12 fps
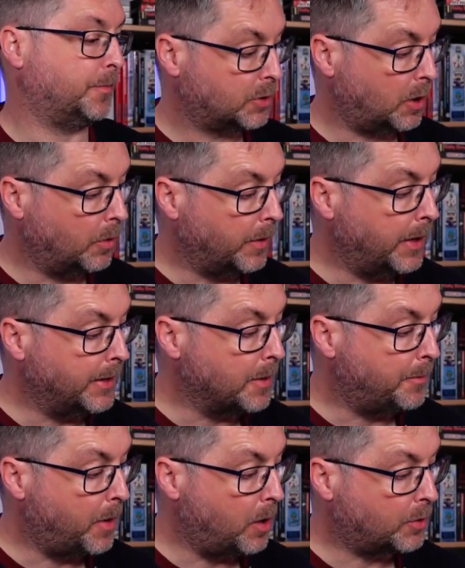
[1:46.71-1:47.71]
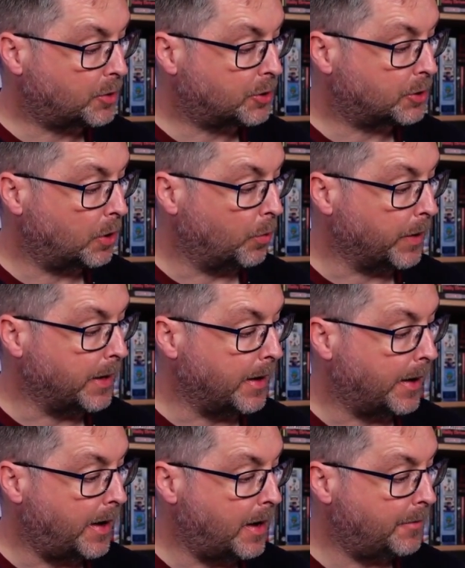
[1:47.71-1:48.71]
So in the box we
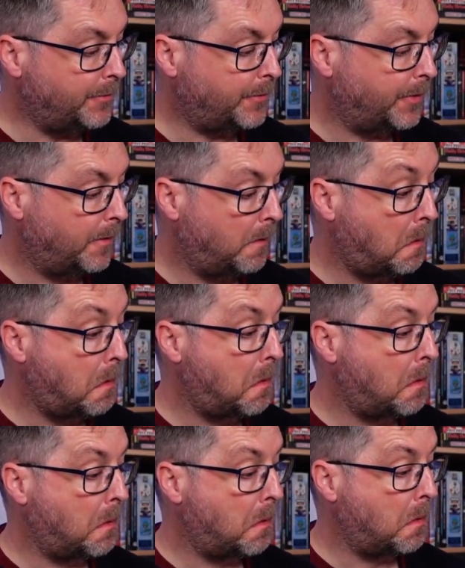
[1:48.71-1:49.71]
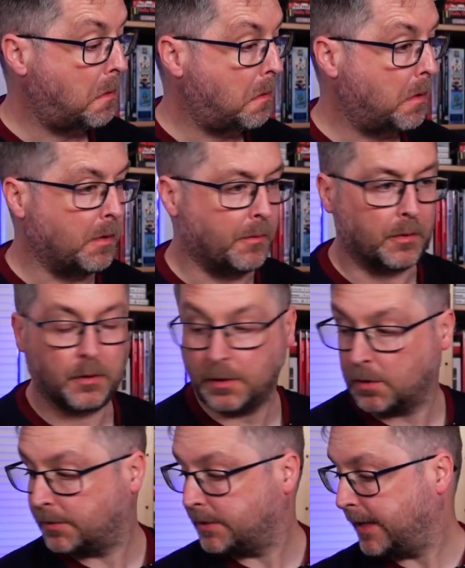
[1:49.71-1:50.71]
have, I'm going
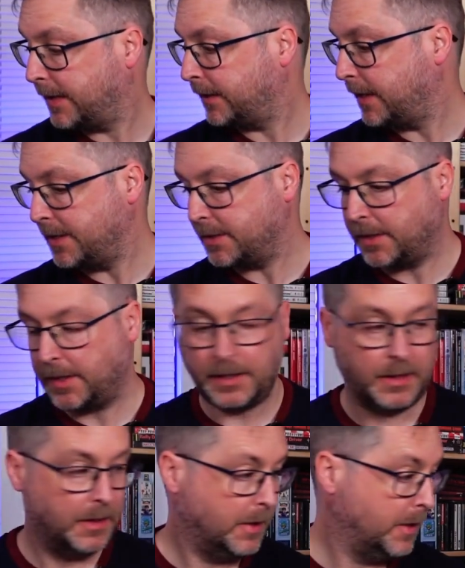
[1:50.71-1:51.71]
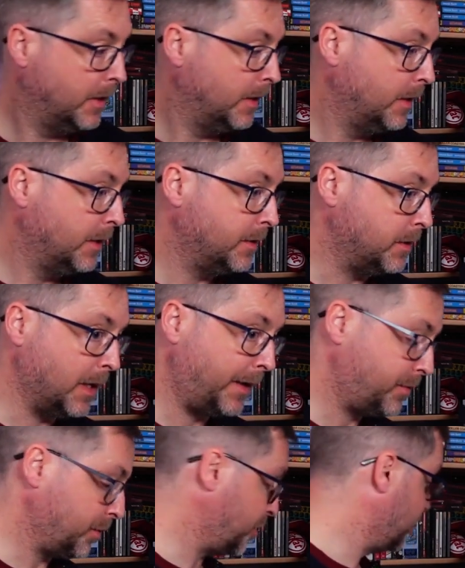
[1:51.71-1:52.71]
to have to get these, you
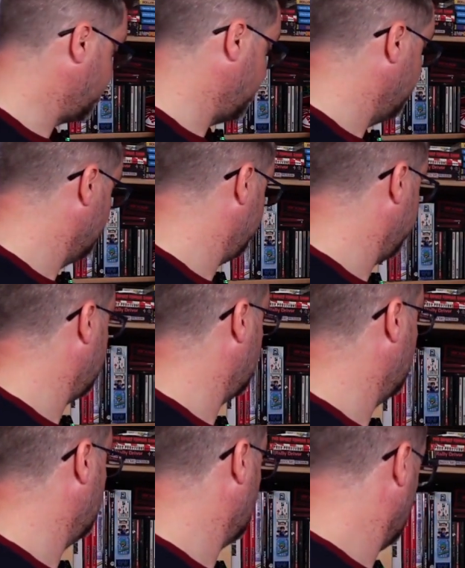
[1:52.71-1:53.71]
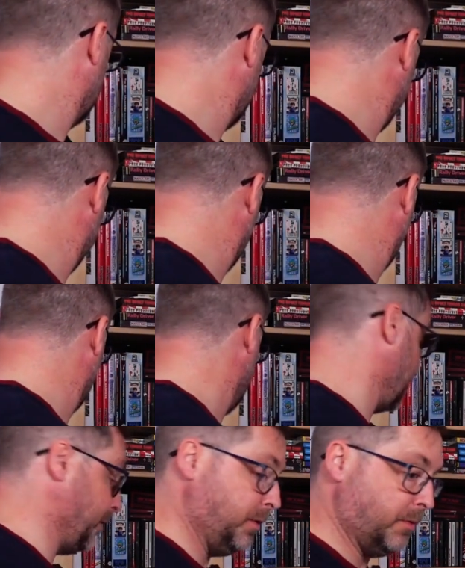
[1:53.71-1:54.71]
have to excuse me
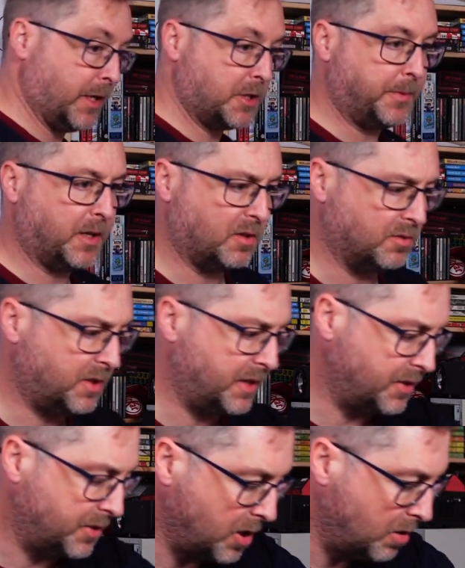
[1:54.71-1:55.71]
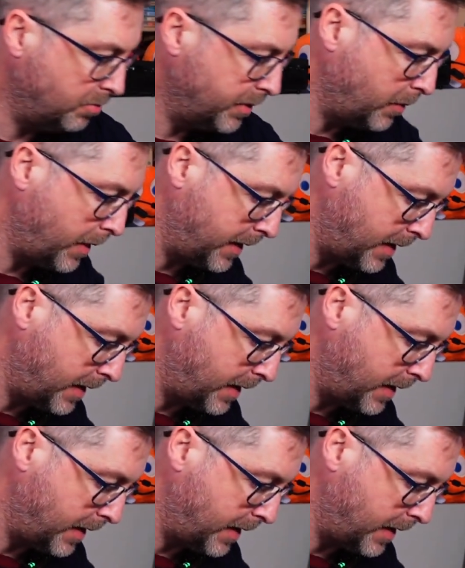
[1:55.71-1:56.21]
while I do this because this is the only way